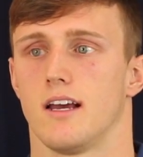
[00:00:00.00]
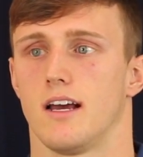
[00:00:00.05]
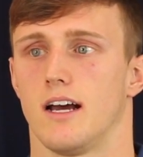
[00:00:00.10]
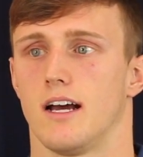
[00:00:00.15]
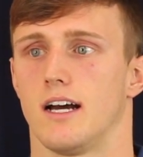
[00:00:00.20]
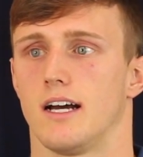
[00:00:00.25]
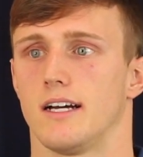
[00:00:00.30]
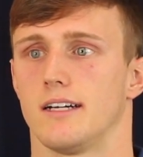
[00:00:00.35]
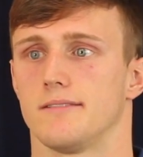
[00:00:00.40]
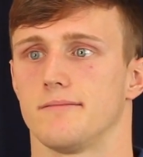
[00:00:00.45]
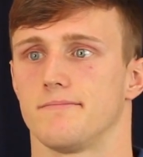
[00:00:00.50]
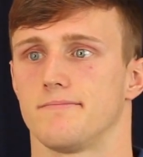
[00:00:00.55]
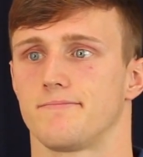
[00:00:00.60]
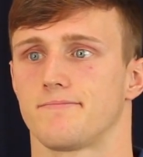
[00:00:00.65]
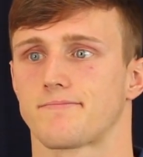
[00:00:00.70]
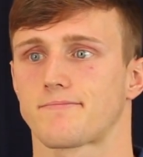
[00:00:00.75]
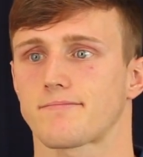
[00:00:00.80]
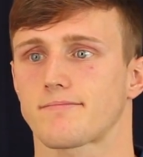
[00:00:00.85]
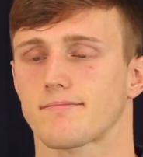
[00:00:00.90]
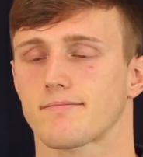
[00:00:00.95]

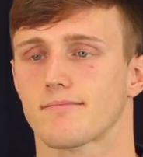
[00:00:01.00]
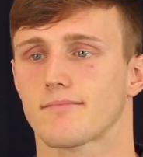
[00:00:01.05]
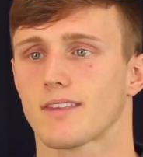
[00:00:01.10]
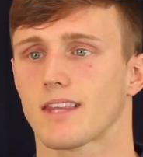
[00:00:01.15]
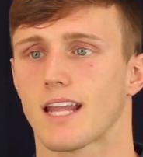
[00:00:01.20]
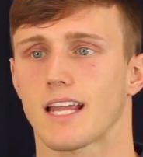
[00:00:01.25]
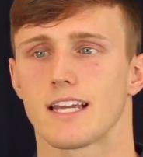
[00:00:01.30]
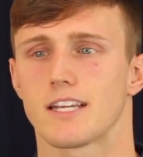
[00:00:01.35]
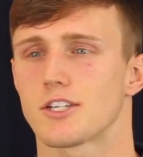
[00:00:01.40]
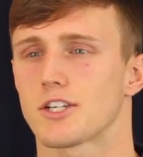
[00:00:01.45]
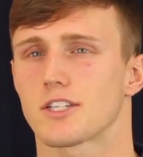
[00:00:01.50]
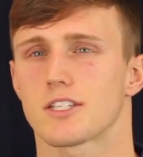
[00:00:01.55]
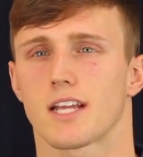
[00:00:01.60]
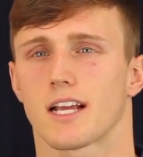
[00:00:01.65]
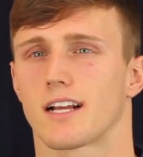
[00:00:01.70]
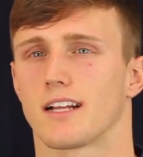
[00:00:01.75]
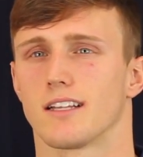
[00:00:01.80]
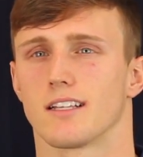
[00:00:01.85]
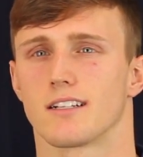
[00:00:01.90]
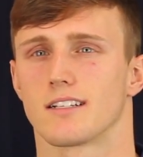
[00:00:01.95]
It's just
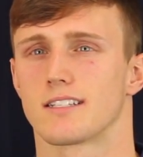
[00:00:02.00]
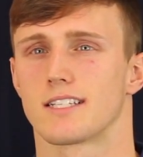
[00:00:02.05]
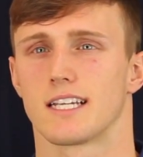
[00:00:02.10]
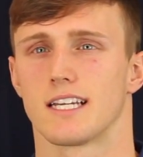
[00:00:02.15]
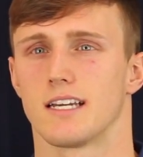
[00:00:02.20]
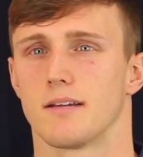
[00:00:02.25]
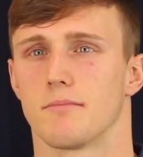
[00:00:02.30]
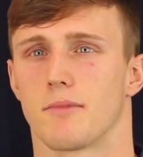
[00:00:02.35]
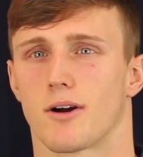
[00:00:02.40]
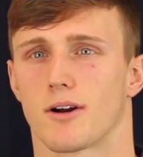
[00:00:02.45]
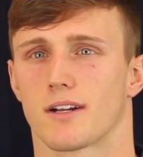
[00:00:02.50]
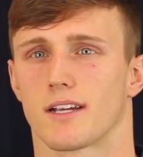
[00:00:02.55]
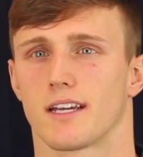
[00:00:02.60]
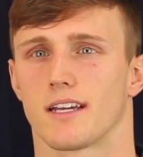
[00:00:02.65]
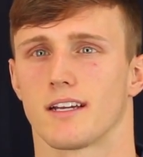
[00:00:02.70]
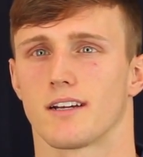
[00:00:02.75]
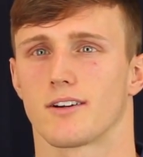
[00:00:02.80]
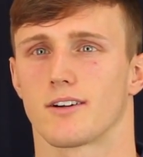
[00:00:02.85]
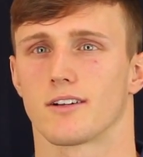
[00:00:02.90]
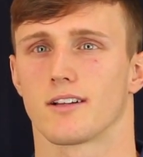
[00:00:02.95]
like a little teeny
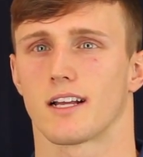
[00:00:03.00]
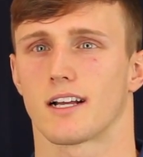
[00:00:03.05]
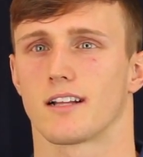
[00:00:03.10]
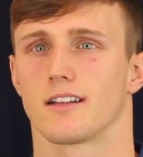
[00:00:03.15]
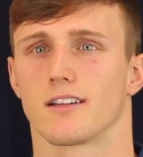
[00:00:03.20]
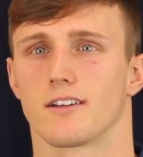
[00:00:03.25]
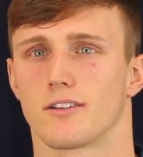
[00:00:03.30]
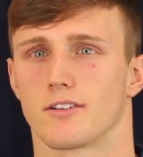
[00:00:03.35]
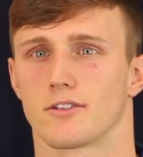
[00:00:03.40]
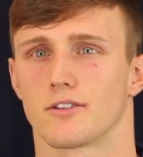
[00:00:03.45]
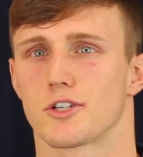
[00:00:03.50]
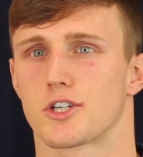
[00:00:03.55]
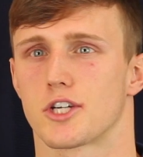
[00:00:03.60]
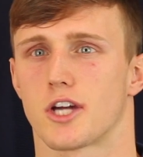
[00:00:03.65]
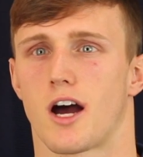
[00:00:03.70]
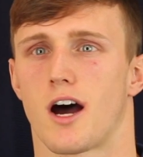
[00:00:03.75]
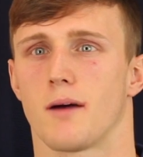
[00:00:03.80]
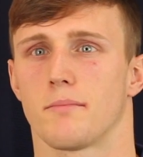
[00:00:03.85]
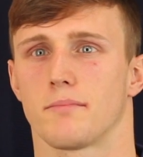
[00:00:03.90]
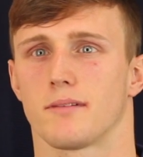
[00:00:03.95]
market or like a little
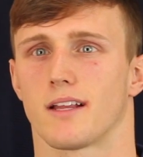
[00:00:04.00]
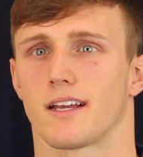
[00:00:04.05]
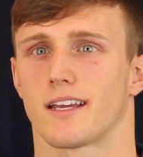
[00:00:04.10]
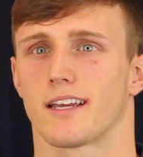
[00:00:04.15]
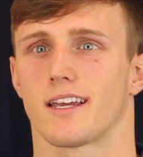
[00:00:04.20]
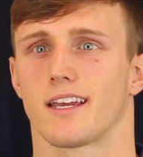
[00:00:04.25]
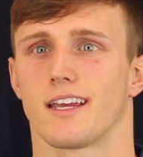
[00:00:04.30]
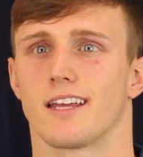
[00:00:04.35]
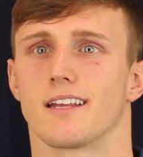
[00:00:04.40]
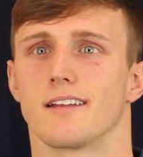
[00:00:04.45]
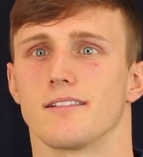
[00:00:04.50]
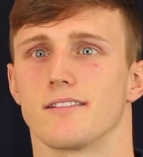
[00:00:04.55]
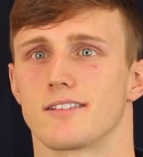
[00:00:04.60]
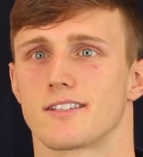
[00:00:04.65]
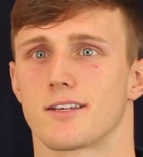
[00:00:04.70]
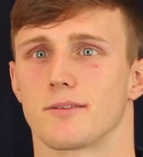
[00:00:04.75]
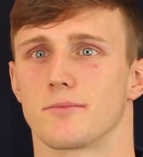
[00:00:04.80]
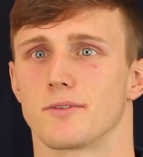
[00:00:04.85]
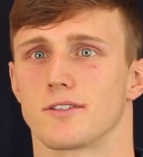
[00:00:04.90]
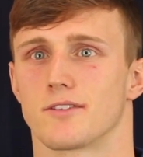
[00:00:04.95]
shop, like in
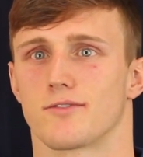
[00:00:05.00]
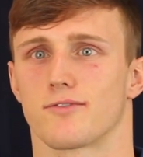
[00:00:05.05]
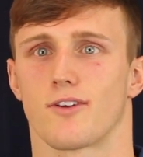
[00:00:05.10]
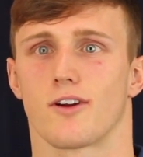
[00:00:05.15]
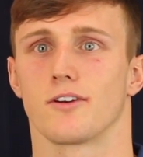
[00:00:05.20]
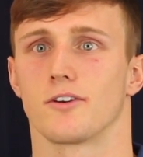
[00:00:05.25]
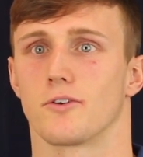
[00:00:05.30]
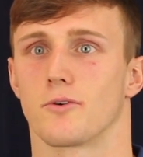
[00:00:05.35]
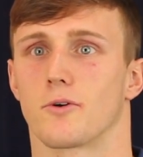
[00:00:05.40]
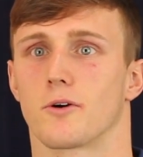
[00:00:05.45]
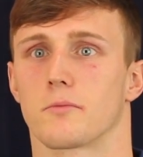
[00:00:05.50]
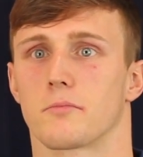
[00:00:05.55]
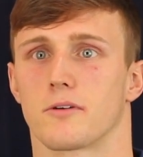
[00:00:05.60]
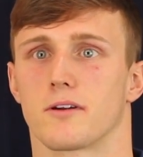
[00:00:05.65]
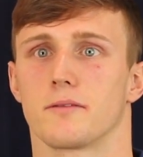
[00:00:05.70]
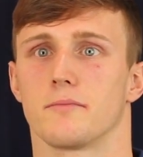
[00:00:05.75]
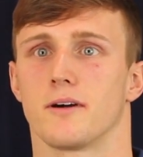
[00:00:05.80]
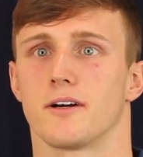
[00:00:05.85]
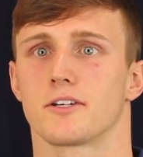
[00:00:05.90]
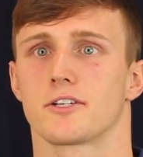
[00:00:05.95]
someone's front door
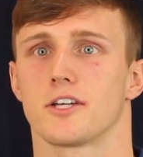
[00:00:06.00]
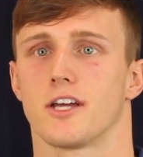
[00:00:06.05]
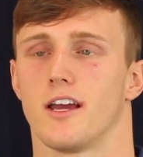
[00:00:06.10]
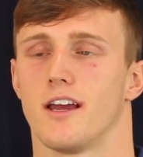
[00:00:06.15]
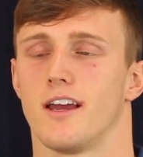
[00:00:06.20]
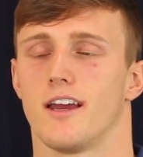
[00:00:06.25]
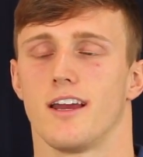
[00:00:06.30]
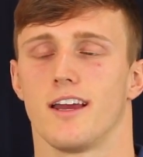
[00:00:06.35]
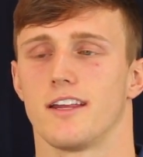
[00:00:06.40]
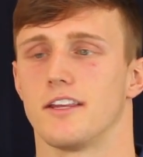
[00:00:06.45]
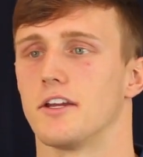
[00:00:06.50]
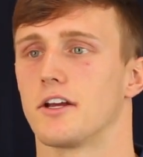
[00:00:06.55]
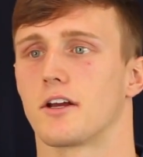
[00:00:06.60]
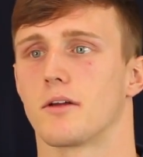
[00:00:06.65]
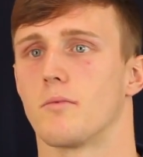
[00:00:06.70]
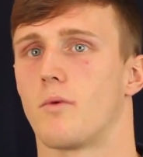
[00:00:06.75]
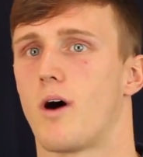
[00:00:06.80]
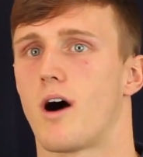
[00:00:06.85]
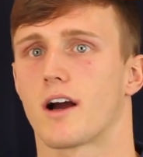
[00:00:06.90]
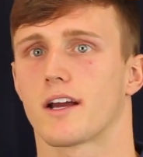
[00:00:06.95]
pretty much. And you
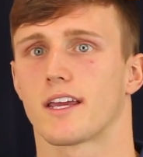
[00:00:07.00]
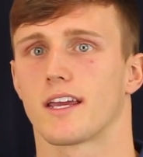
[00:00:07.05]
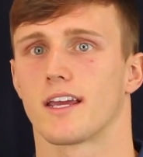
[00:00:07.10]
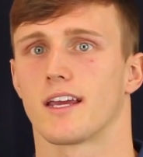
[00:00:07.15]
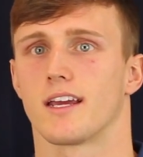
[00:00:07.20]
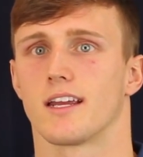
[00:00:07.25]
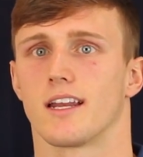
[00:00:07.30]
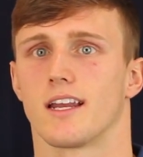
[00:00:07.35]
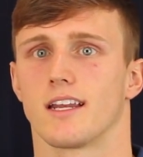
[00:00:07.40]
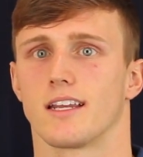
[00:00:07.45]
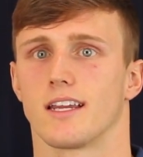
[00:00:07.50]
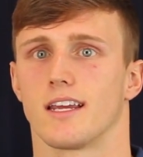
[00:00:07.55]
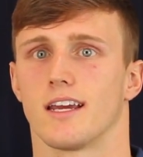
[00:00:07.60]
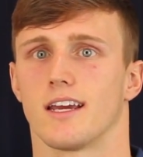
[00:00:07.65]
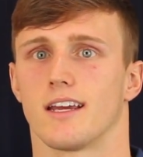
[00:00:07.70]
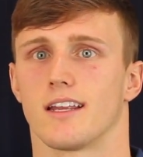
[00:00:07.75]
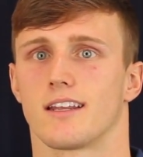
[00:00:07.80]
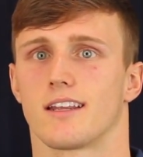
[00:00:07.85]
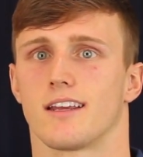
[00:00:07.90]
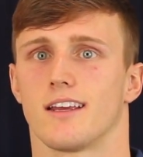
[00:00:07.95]
can walk in and
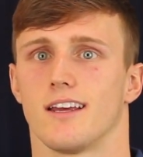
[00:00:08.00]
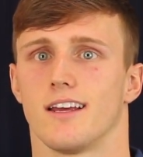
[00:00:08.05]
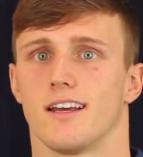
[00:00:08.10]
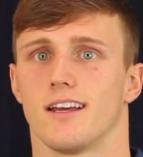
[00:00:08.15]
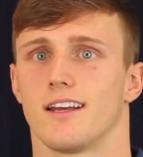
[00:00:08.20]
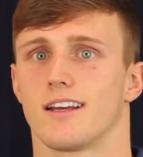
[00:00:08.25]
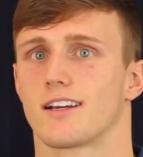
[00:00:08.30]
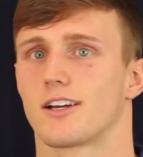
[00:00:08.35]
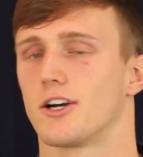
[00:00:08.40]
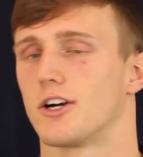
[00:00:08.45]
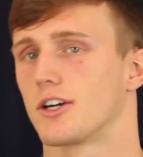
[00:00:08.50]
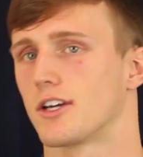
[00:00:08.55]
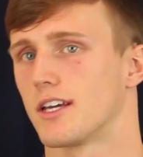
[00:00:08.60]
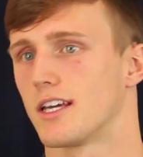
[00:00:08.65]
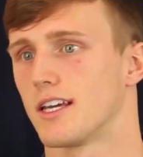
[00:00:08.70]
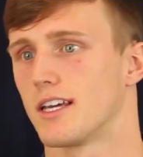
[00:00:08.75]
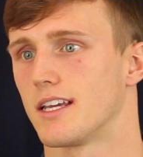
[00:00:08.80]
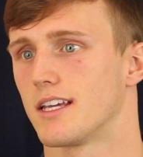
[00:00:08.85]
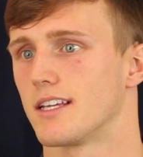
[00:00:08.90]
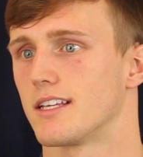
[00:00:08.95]
get
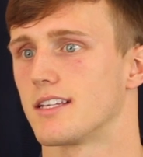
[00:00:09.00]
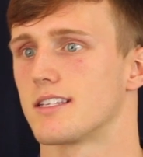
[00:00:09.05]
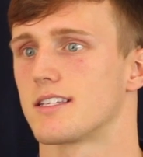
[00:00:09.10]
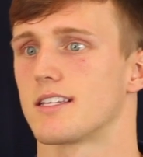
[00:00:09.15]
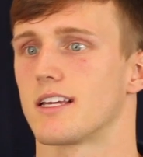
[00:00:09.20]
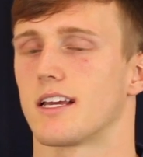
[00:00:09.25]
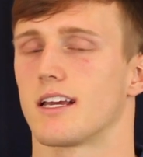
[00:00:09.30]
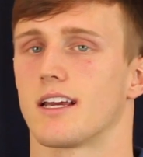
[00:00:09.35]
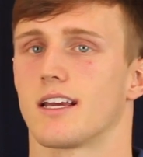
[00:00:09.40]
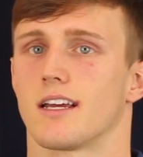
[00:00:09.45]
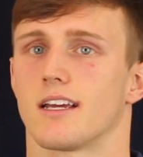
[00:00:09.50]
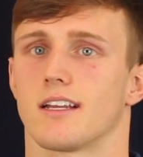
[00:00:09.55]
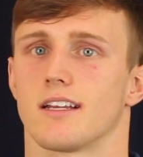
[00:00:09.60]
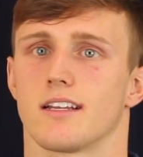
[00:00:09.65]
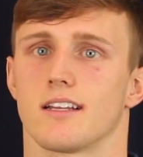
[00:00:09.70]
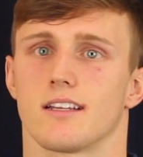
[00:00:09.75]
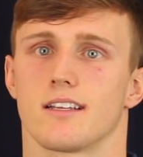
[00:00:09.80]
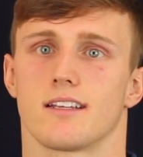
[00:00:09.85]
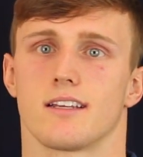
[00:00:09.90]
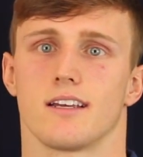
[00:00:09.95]
cookies
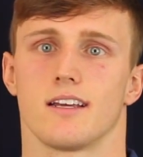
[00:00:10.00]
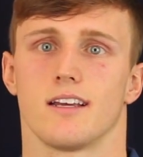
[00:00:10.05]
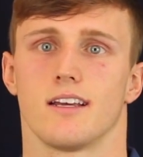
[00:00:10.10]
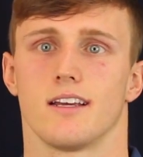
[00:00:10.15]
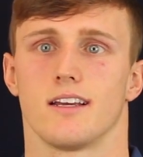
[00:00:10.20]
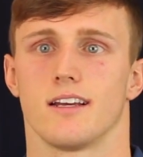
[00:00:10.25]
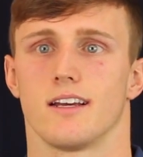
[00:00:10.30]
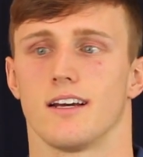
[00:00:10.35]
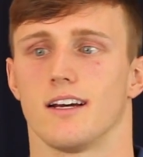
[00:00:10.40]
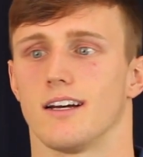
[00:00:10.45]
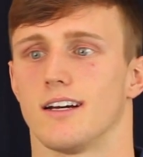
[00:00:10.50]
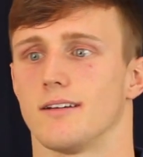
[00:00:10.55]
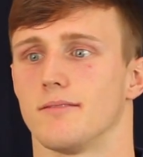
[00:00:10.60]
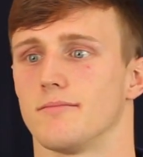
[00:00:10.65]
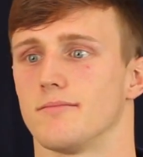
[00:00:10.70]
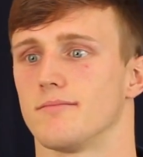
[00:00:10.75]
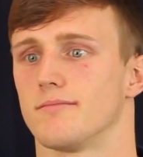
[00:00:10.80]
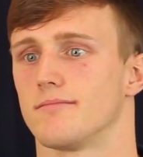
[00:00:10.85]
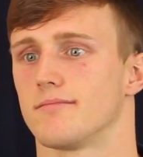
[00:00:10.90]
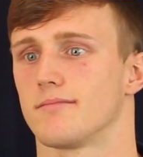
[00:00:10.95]
and
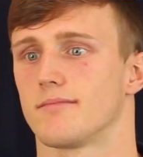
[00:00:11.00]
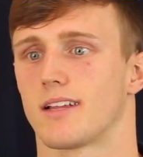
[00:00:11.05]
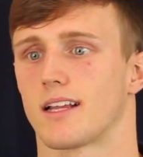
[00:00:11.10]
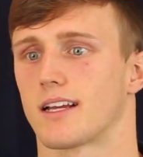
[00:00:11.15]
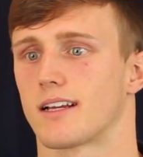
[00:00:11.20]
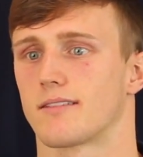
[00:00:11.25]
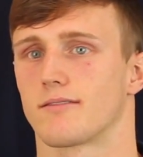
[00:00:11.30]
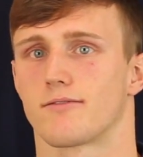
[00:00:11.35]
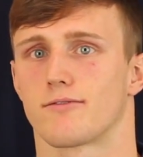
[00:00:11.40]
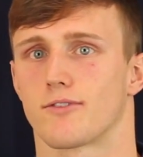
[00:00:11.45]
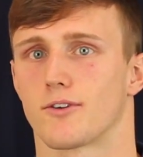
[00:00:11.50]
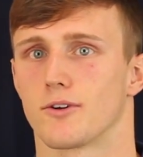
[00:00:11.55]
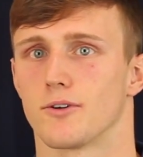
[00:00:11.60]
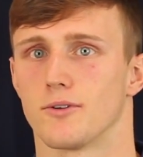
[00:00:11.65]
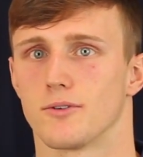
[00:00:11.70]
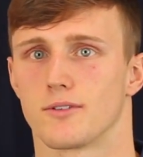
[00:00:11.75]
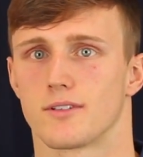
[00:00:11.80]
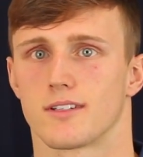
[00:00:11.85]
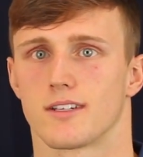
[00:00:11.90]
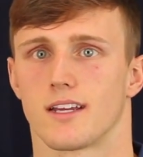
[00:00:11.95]
like
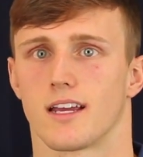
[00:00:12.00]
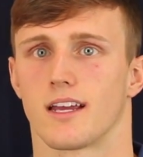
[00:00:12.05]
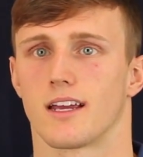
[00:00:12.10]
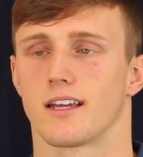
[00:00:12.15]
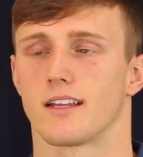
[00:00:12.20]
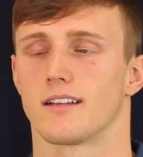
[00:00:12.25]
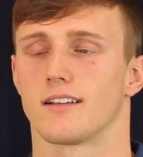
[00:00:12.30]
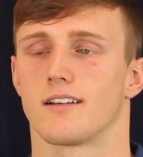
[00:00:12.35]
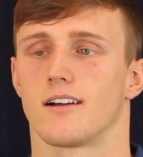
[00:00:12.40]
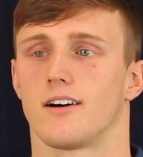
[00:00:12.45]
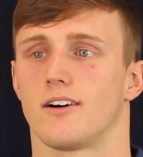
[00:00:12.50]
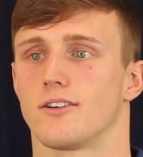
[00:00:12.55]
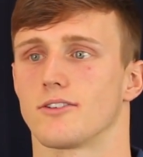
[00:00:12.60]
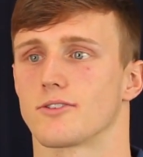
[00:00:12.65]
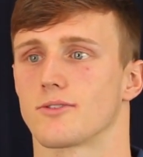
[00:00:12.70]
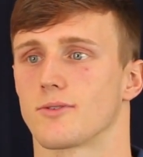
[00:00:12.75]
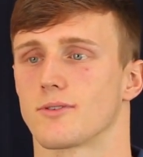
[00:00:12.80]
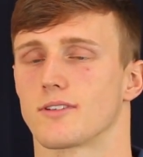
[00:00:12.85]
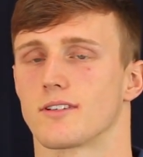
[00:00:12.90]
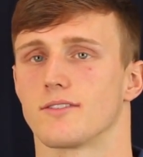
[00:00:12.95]
fruit and all
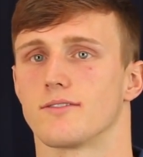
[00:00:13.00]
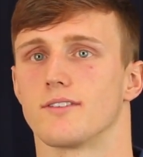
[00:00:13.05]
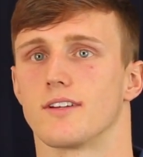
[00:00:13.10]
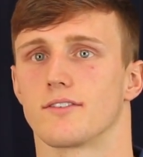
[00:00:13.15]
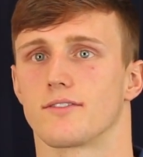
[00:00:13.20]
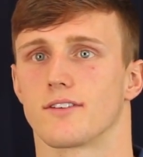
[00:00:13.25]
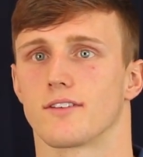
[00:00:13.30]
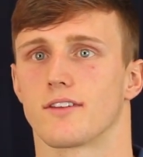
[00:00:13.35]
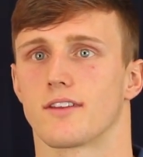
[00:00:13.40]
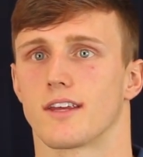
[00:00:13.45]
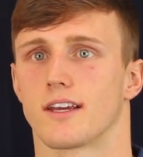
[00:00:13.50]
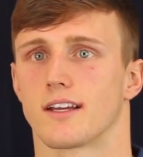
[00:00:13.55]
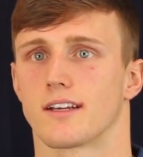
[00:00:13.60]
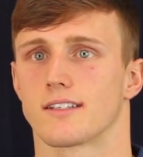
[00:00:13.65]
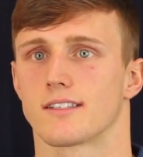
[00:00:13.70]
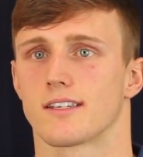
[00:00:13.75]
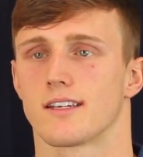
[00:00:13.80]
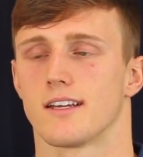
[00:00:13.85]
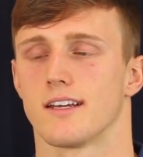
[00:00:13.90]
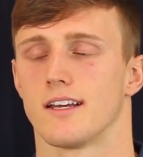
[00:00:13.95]
sorts of different
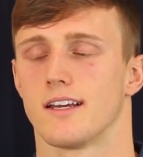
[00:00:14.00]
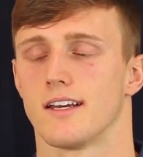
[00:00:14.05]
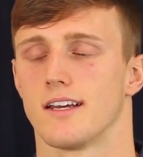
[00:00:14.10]
things.